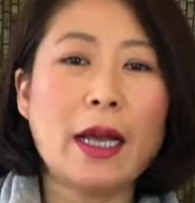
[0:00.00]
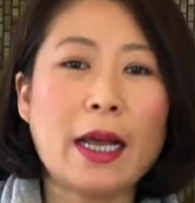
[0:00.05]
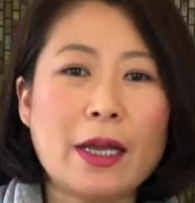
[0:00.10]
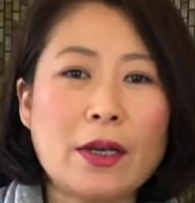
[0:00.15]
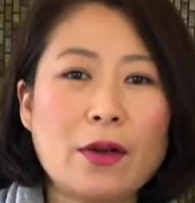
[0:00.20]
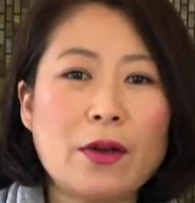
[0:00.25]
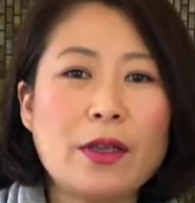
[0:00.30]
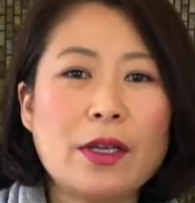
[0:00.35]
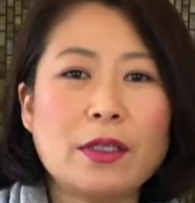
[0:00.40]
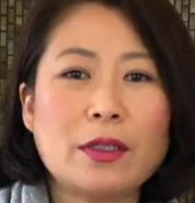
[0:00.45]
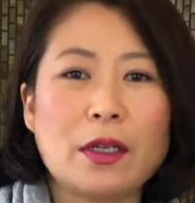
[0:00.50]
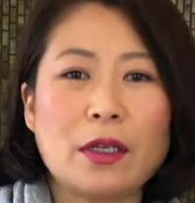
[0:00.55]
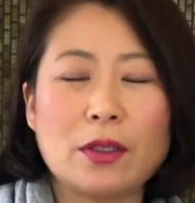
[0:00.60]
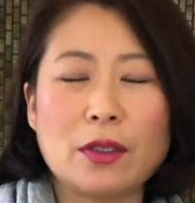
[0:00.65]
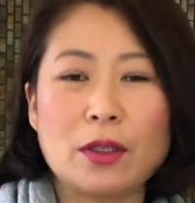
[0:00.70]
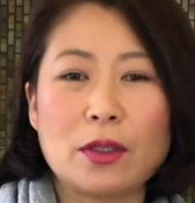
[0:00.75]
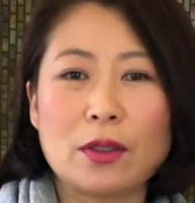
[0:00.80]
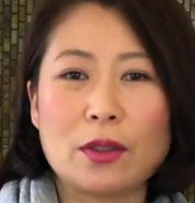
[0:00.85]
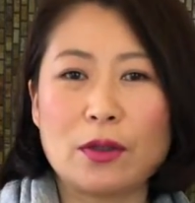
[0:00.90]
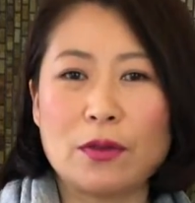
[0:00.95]
I know there's
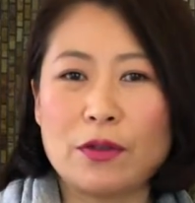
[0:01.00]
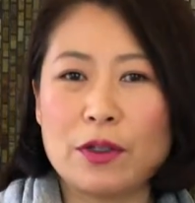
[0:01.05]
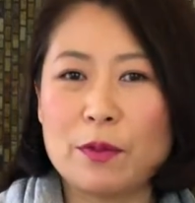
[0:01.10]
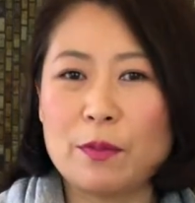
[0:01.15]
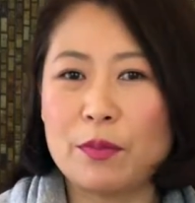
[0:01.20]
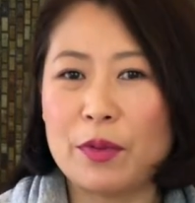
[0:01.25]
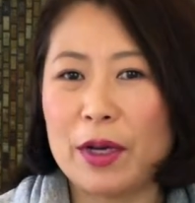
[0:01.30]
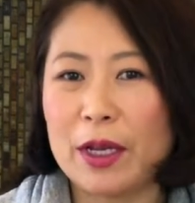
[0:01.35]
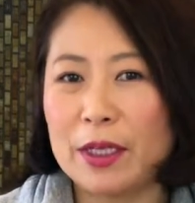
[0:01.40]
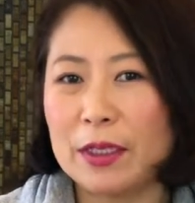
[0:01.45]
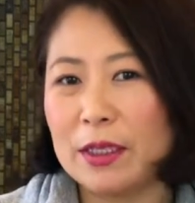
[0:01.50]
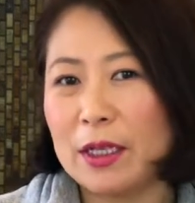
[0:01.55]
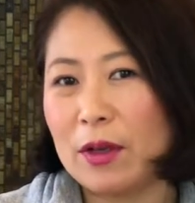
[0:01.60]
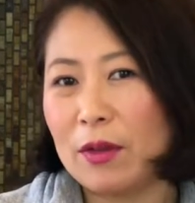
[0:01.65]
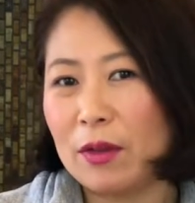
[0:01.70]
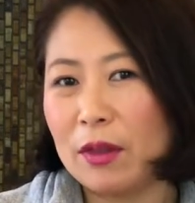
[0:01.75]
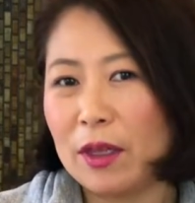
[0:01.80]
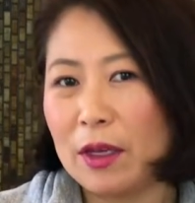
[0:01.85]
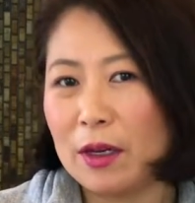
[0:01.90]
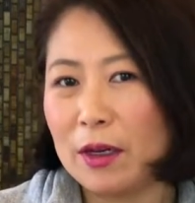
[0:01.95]
also a Korean brand
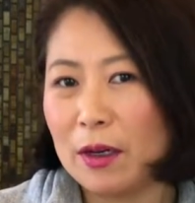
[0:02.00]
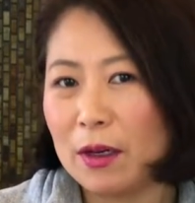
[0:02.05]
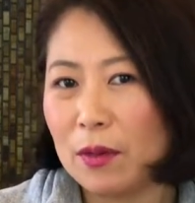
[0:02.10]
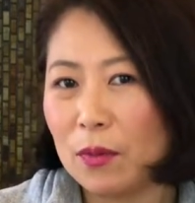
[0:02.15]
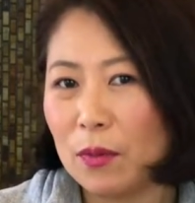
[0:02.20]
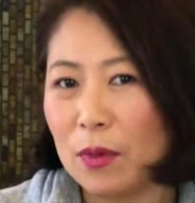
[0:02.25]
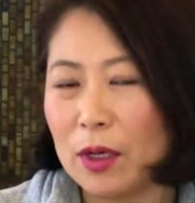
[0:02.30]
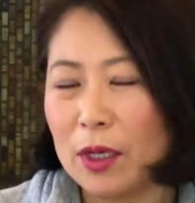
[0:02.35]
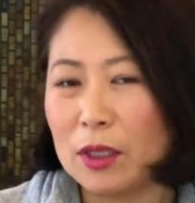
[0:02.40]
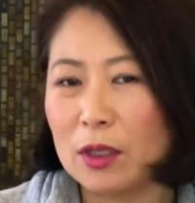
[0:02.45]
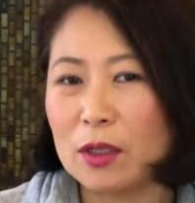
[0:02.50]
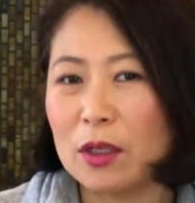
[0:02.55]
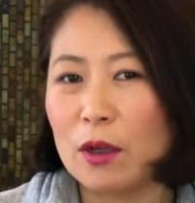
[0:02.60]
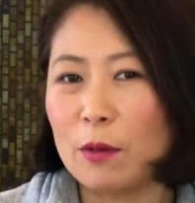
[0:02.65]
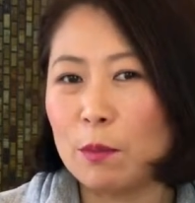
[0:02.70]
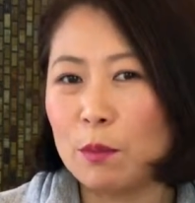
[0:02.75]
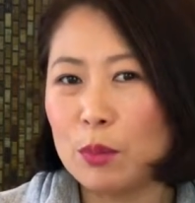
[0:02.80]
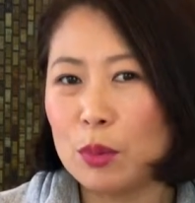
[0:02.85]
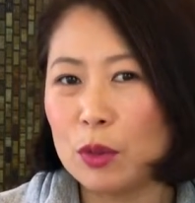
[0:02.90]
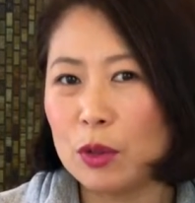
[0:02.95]
out there where it's
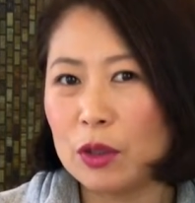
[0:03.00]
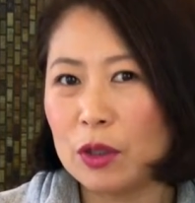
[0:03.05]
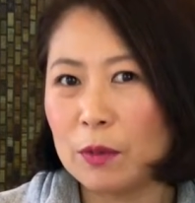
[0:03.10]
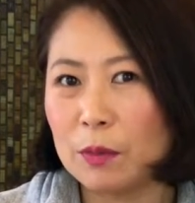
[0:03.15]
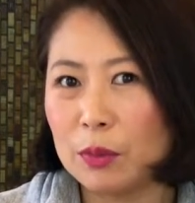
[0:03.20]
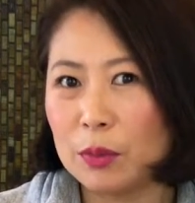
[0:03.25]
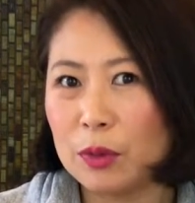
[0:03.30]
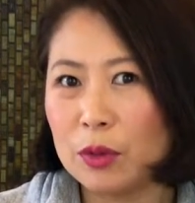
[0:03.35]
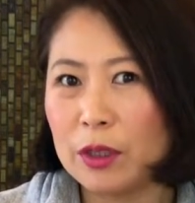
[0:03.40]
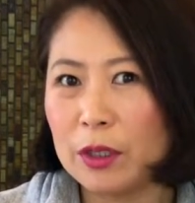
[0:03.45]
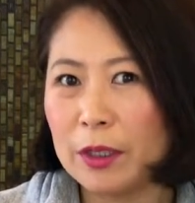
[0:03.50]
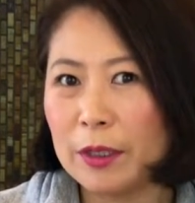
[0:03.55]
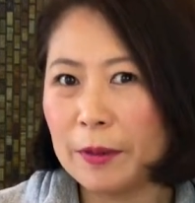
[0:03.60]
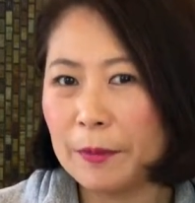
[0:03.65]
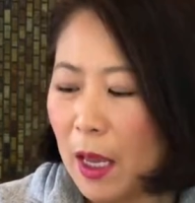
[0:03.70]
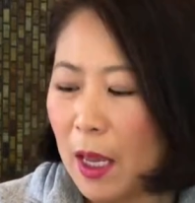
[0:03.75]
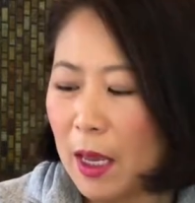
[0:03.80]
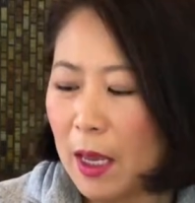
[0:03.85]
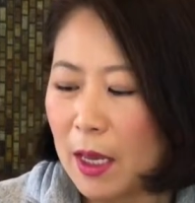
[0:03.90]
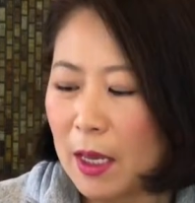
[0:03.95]
called Busha
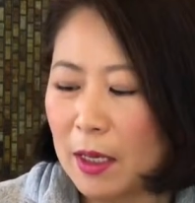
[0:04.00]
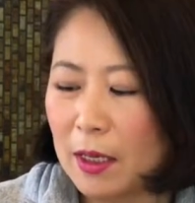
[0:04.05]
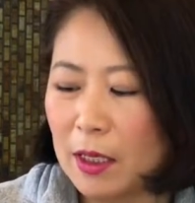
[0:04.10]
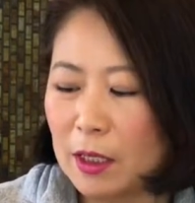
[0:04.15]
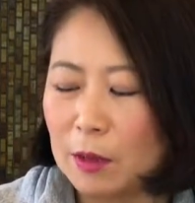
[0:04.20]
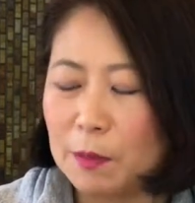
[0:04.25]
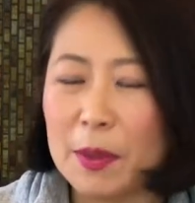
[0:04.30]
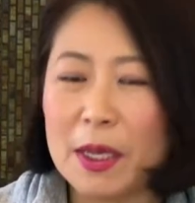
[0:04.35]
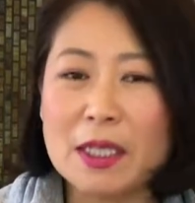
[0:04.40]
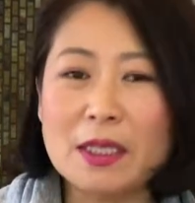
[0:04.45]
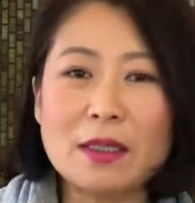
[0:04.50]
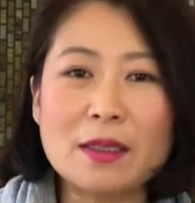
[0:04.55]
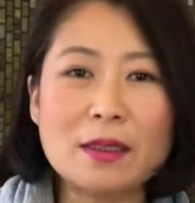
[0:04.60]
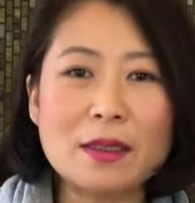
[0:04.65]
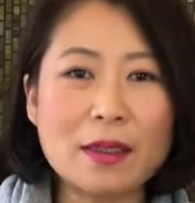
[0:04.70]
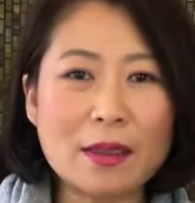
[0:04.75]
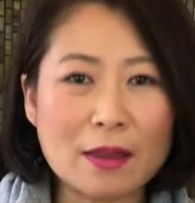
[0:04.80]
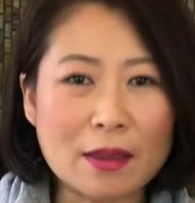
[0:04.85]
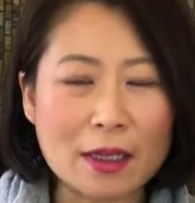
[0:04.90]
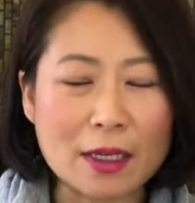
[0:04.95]
Busha, and it's
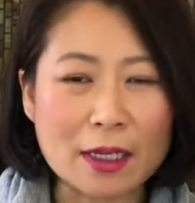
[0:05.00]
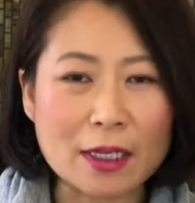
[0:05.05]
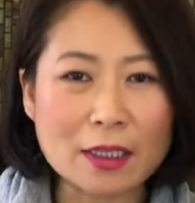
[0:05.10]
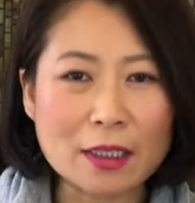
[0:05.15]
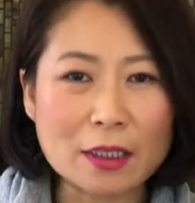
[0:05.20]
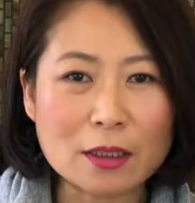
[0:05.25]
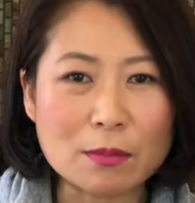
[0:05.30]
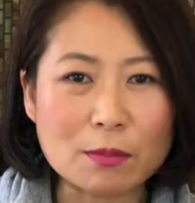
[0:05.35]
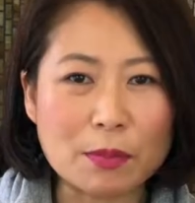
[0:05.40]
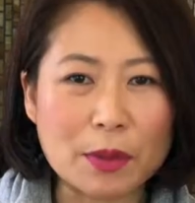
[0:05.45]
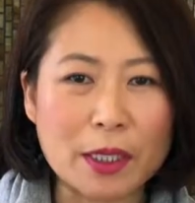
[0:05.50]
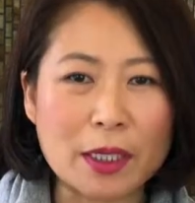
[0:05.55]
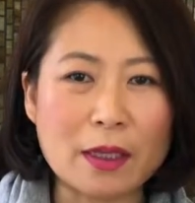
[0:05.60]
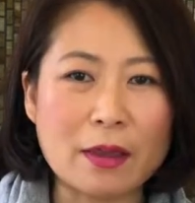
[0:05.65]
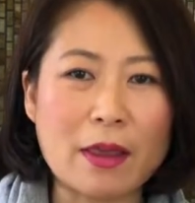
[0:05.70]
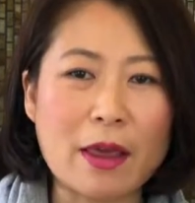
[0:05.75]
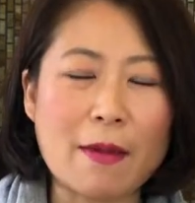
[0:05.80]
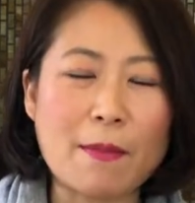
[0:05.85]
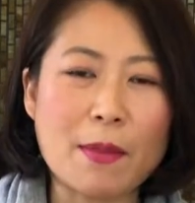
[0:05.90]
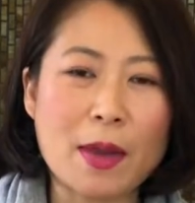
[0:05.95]
basically this,
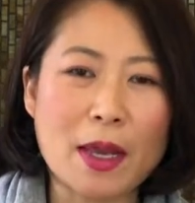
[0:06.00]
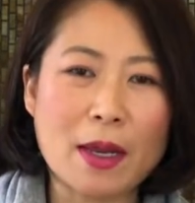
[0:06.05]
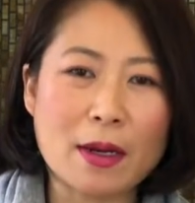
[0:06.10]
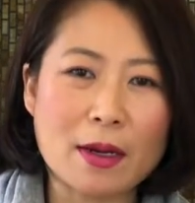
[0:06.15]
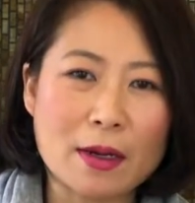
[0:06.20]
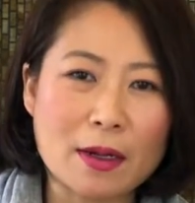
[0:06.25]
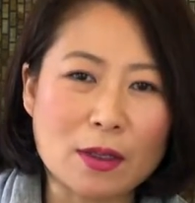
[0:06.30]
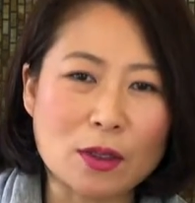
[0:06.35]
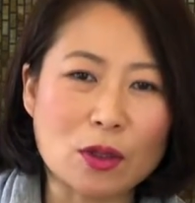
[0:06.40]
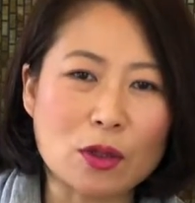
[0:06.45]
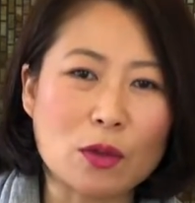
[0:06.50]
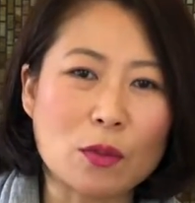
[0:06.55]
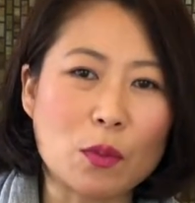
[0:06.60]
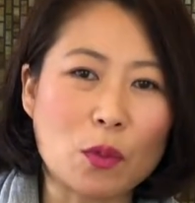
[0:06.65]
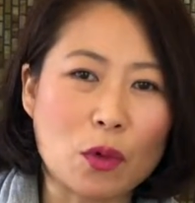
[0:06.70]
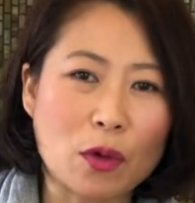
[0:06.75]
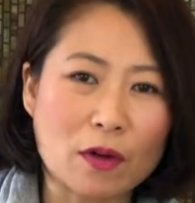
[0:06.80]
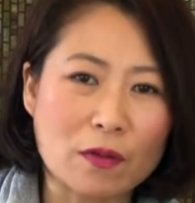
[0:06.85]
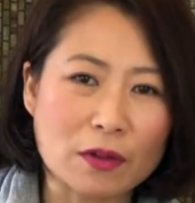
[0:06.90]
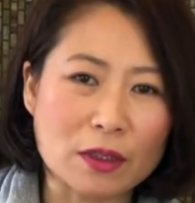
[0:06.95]
but they made it into
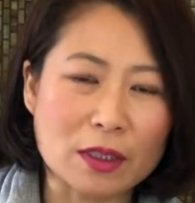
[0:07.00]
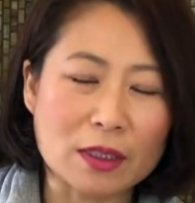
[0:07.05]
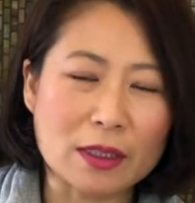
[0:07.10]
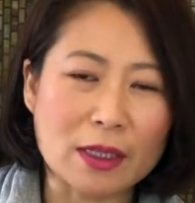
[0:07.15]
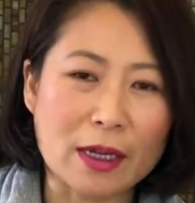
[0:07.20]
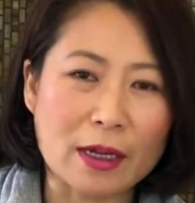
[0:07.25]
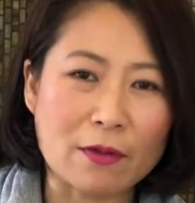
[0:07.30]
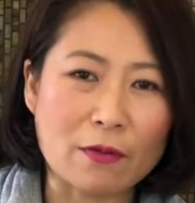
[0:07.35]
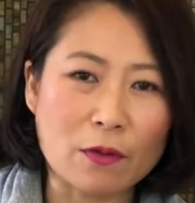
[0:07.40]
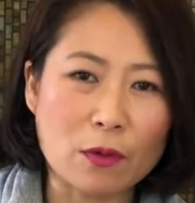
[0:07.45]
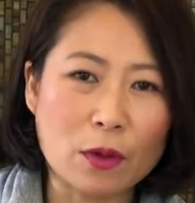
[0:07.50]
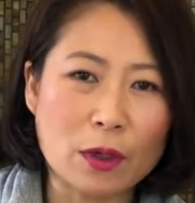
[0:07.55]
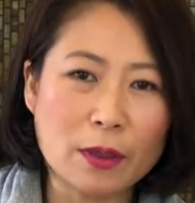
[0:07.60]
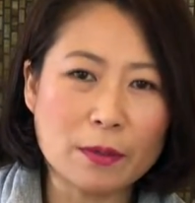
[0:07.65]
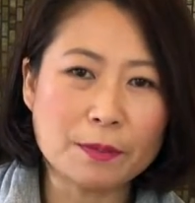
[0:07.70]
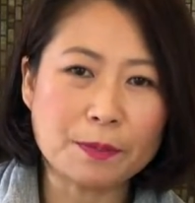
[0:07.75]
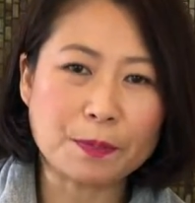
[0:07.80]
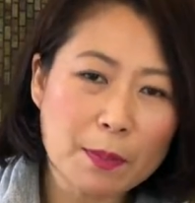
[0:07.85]
more of a snack form.